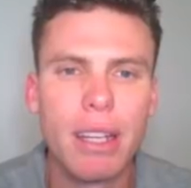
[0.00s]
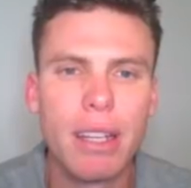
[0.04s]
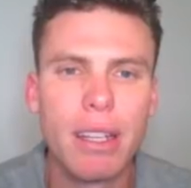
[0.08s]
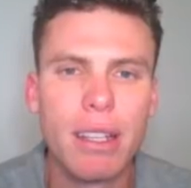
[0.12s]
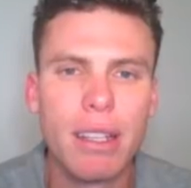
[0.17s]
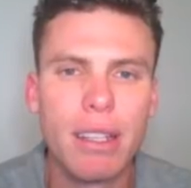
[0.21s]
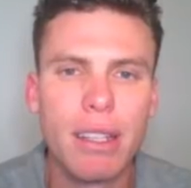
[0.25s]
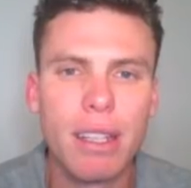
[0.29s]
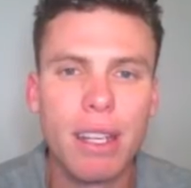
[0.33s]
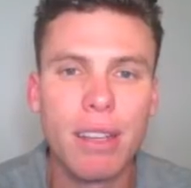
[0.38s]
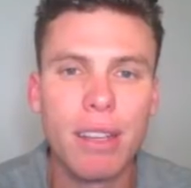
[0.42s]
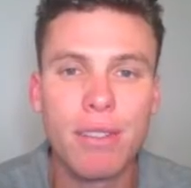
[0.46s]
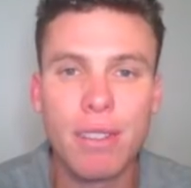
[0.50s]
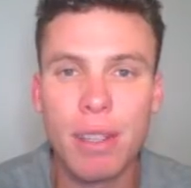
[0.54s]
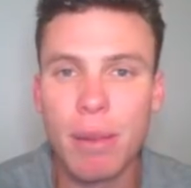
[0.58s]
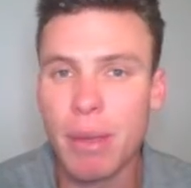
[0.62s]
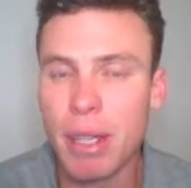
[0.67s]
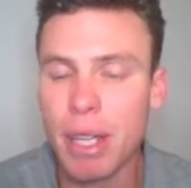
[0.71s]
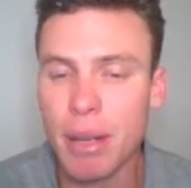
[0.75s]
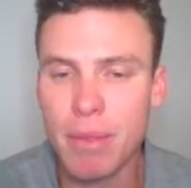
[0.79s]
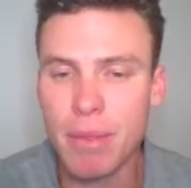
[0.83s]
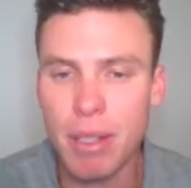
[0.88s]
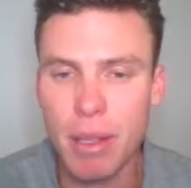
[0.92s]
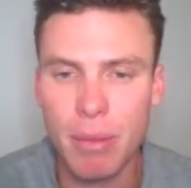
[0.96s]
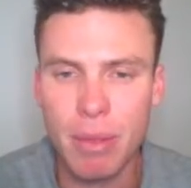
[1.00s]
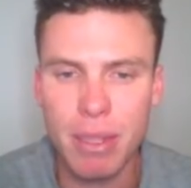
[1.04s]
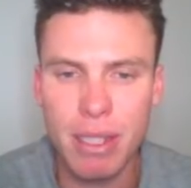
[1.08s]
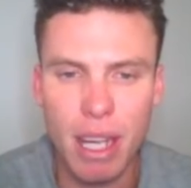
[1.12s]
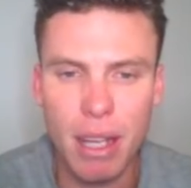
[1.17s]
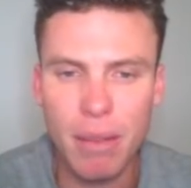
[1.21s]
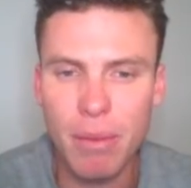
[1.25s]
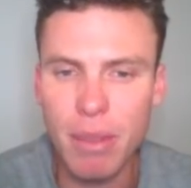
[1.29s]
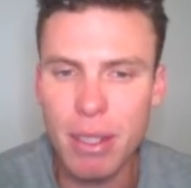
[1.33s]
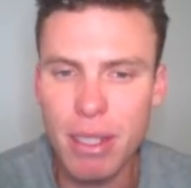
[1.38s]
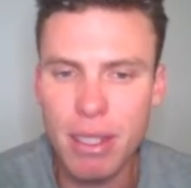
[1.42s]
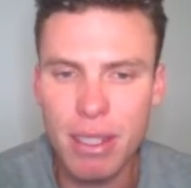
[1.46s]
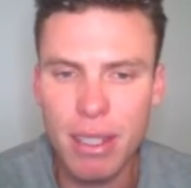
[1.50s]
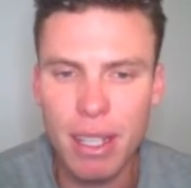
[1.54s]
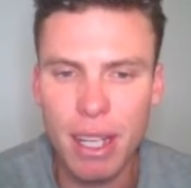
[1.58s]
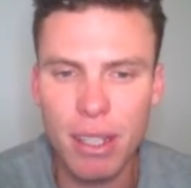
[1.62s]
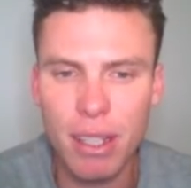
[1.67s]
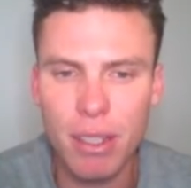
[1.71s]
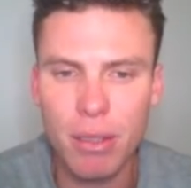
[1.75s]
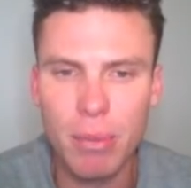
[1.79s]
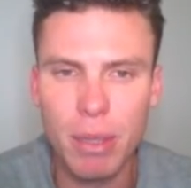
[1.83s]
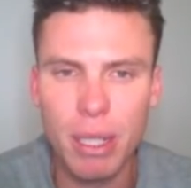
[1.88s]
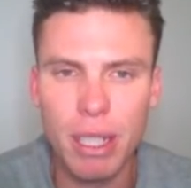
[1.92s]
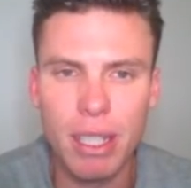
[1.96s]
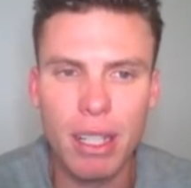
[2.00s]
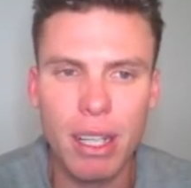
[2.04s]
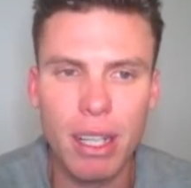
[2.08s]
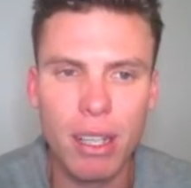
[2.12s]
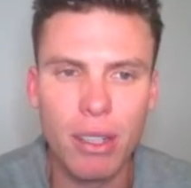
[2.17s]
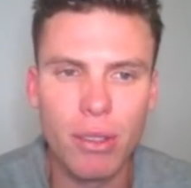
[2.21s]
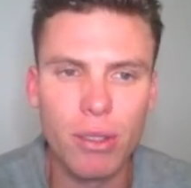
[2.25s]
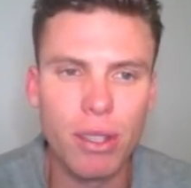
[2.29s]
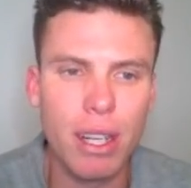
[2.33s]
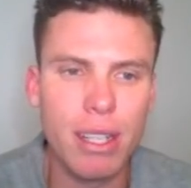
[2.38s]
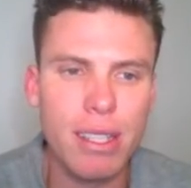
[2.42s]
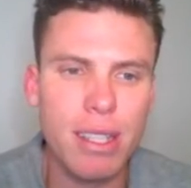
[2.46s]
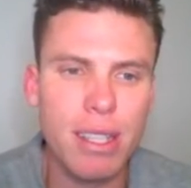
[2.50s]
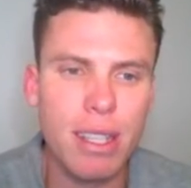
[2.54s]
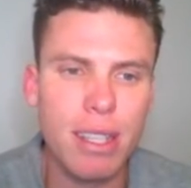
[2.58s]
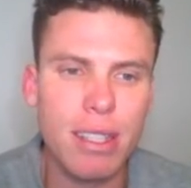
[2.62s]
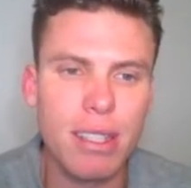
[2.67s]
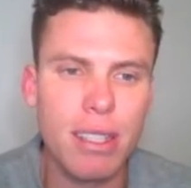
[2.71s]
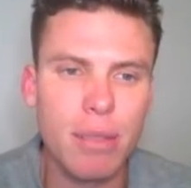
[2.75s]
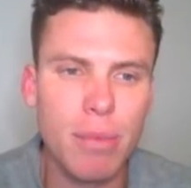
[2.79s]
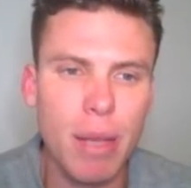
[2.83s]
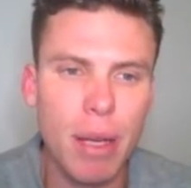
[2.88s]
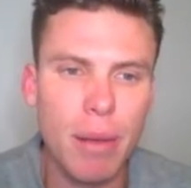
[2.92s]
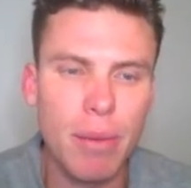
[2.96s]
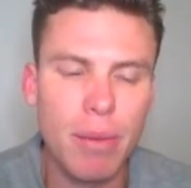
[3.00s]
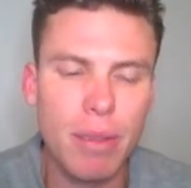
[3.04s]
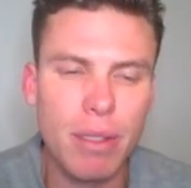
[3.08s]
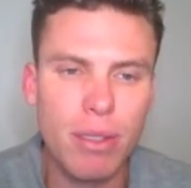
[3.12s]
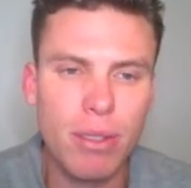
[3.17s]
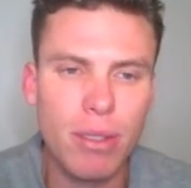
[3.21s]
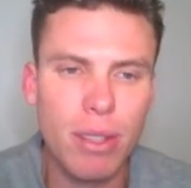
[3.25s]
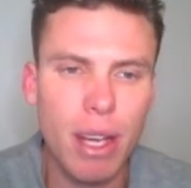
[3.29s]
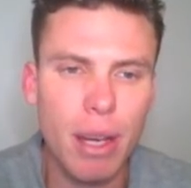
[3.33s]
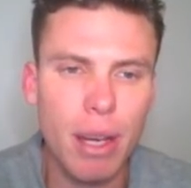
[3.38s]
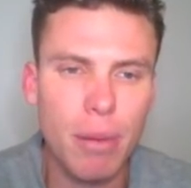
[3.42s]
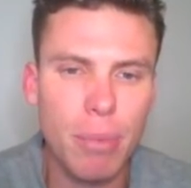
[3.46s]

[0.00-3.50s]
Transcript: if something comes up in team list, then that could be a good idea to maybe do that.